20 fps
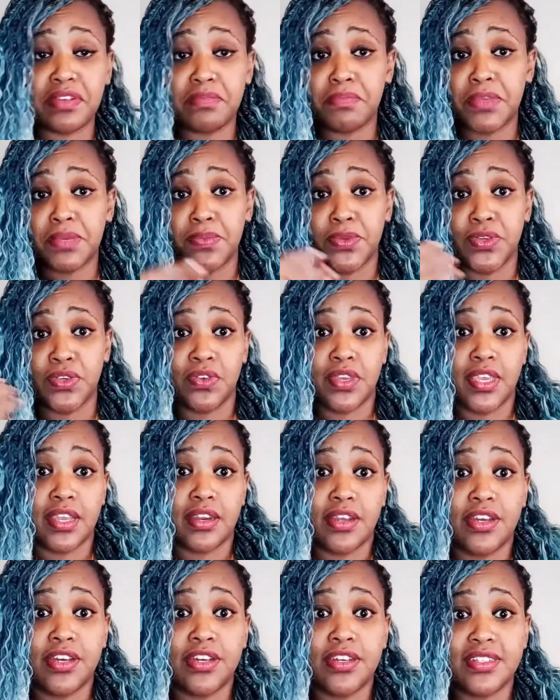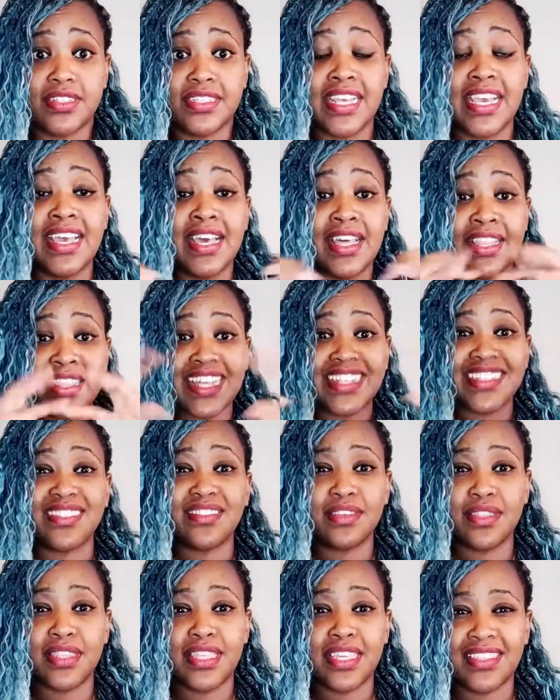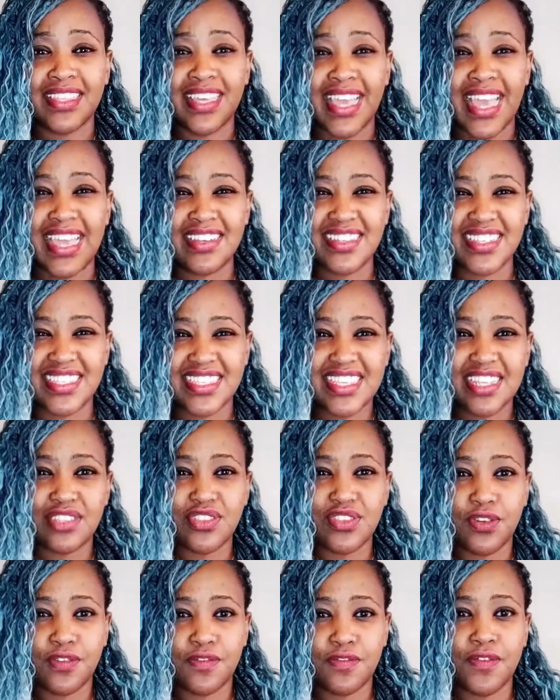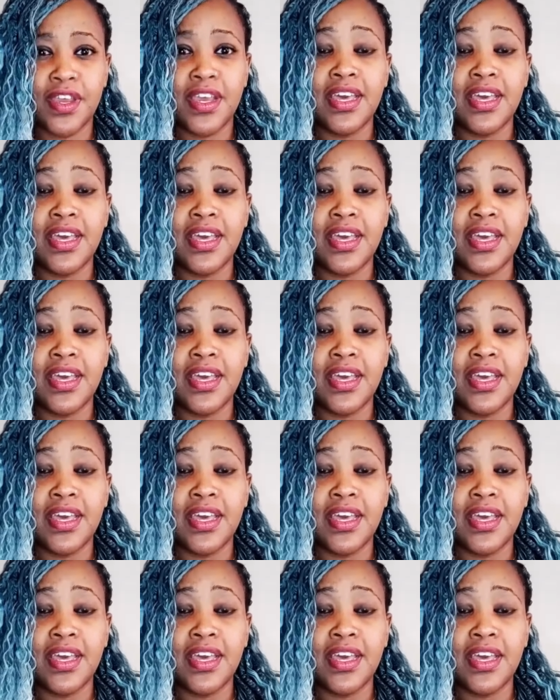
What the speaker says: maybe you get hurt. That's the thing that kind of sets off